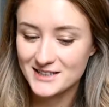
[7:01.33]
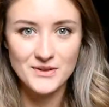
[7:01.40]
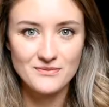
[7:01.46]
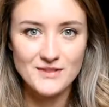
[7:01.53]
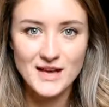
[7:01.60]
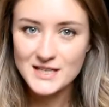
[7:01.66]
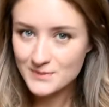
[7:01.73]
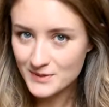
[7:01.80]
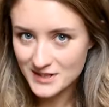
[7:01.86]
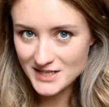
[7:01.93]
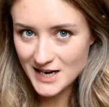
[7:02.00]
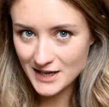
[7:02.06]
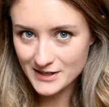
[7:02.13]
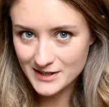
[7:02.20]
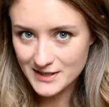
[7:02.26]
If that's what this
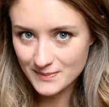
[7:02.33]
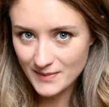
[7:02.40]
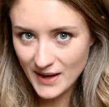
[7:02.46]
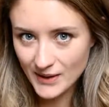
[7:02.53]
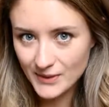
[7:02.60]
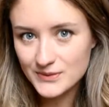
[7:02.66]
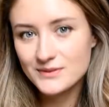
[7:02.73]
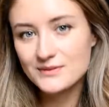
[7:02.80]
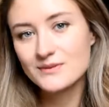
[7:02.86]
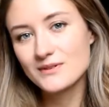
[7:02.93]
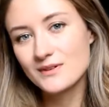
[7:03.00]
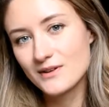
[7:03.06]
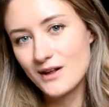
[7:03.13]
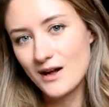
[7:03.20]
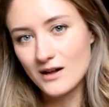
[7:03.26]
channel is about,
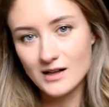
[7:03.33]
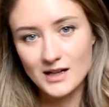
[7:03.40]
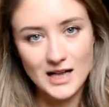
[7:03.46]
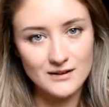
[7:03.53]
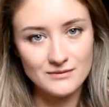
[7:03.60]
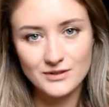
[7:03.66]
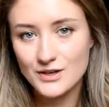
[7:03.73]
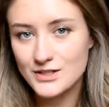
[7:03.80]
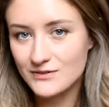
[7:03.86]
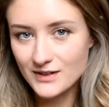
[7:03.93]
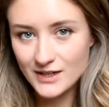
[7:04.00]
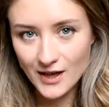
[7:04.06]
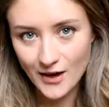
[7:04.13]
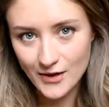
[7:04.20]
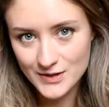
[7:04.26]
I'll have loads of
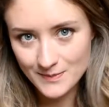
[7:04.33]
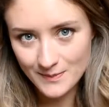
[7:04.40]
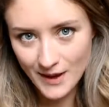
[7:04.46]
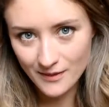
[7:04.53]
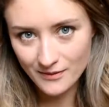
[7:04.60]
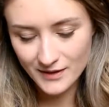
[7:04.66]
videos about